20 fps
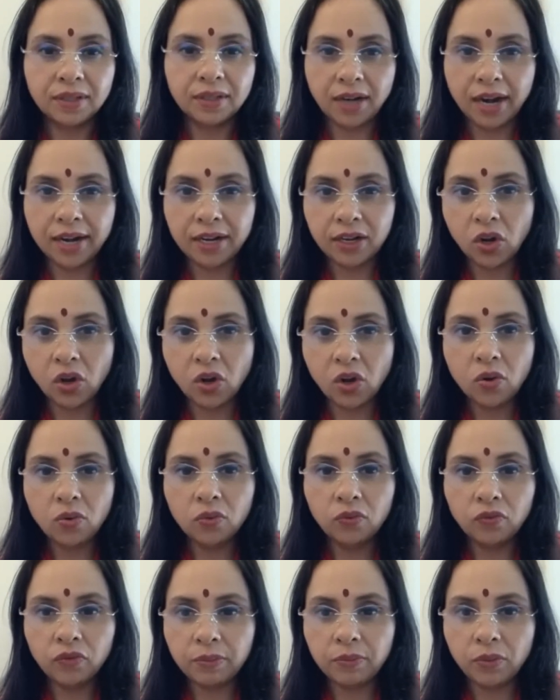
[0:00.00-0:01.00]
right now
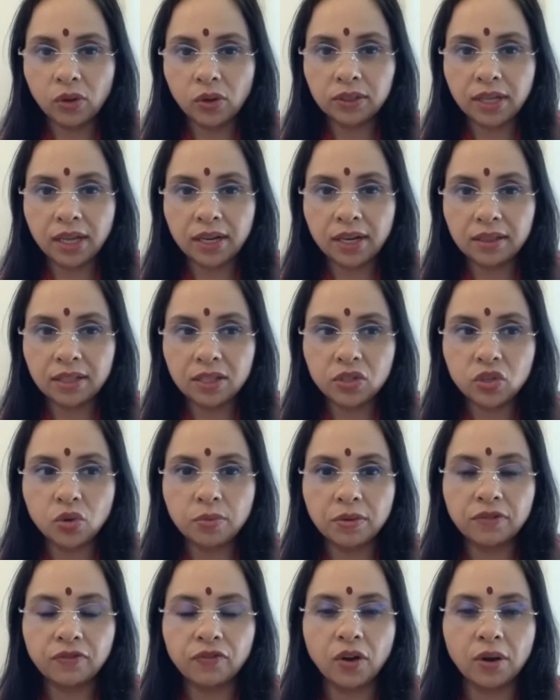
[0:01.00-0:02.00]
we both are in this
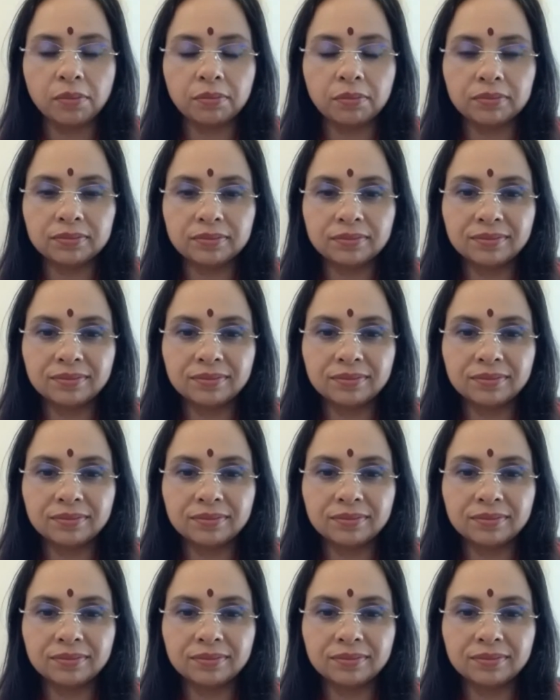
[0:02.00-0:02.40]
human form